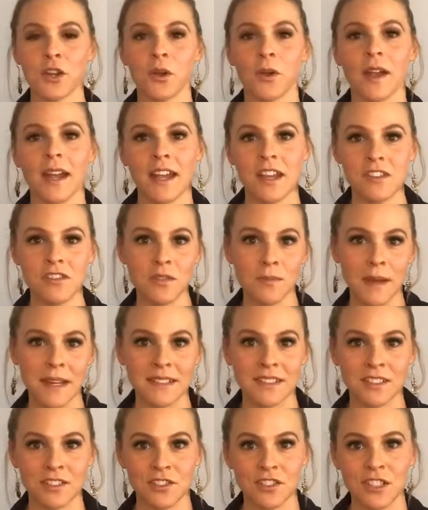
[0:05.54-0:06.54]
your angel
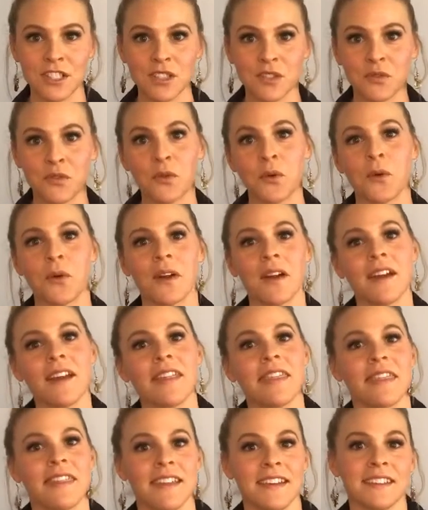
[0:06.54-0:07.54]
messages for
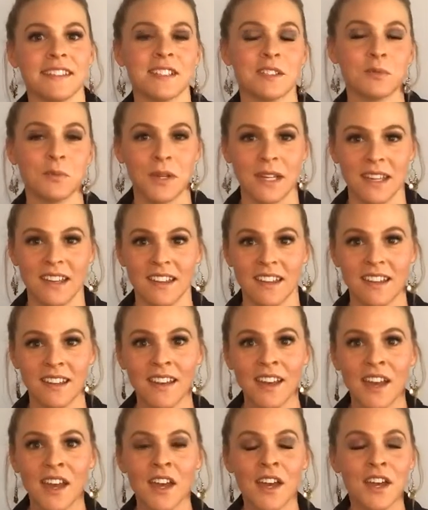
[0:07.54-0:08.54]
this
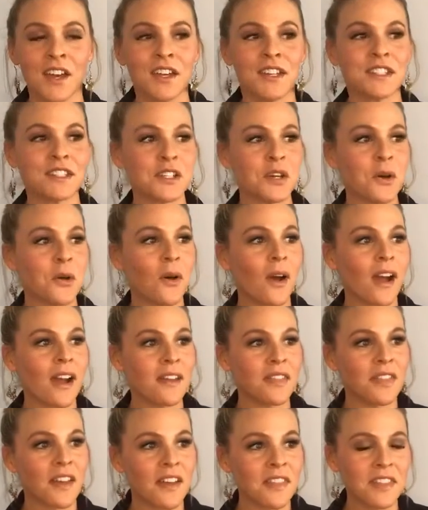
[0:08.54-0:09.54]
week. So
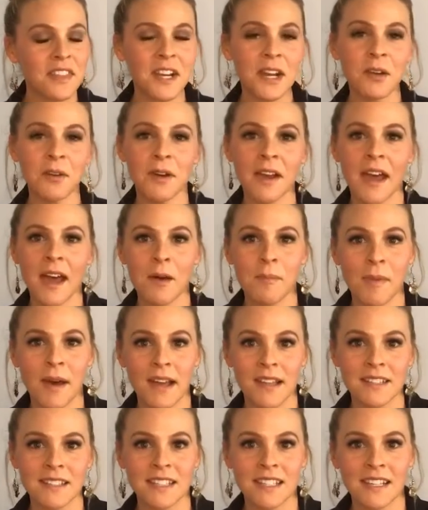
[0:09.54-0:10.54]
I thought that I would hop
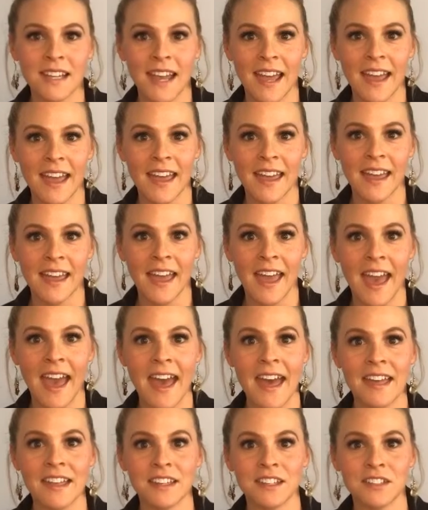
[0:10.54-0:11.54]
on today
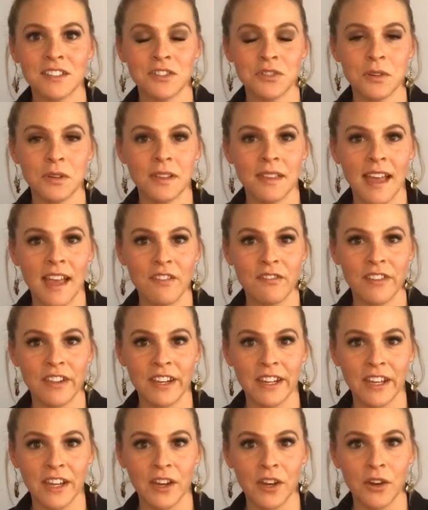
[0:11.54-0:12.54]
and do a live
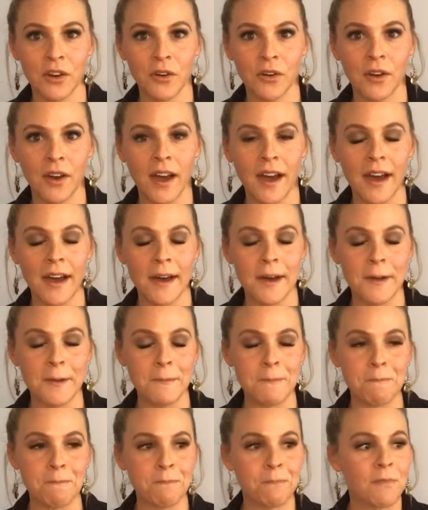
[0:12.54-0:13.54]
video.
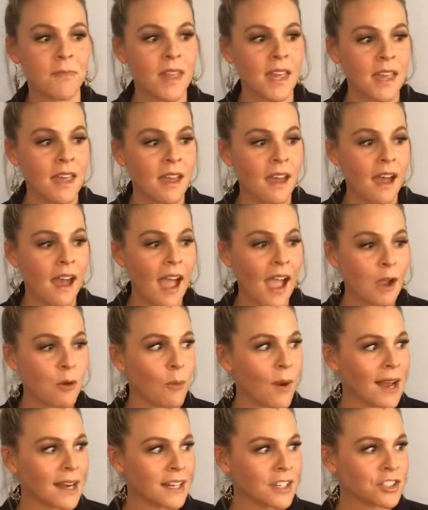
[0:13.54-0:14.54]
I
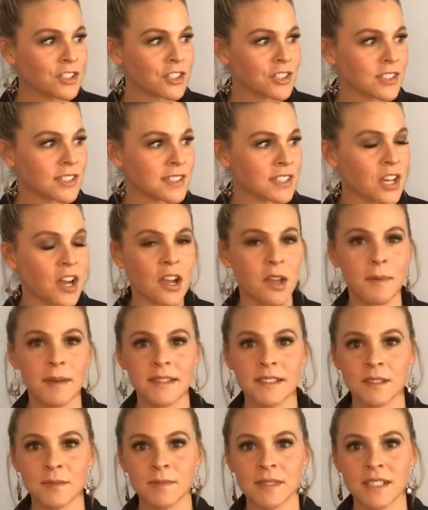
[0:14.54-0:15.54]
wanted to just talk
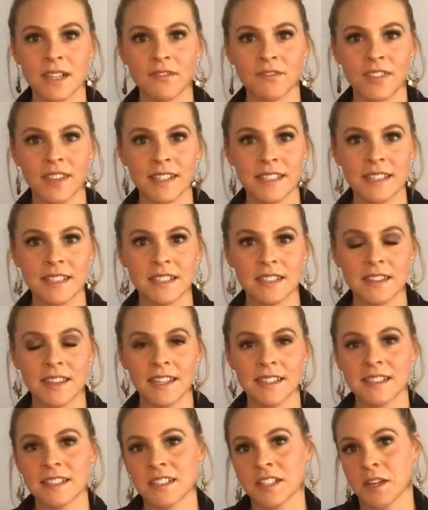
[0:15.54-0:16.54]
about some stuff
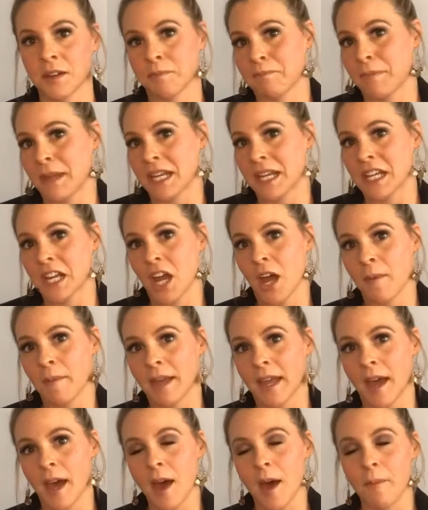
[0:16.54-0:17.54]
that's been
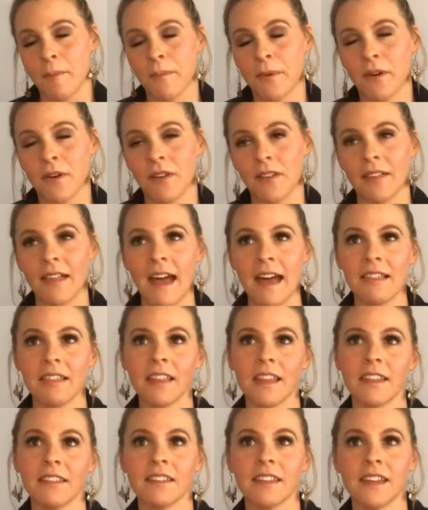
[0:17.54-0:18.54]
coming up a lot
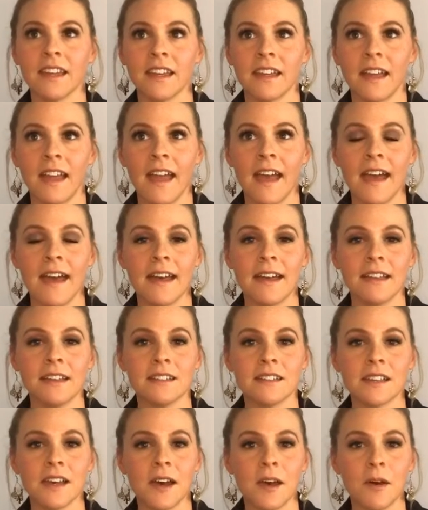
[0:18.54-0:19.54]
lately,
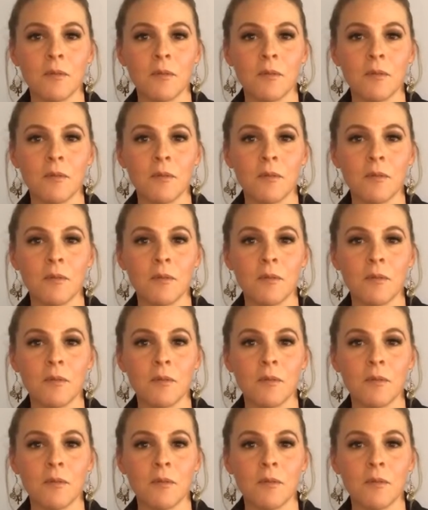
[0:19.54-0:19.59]
and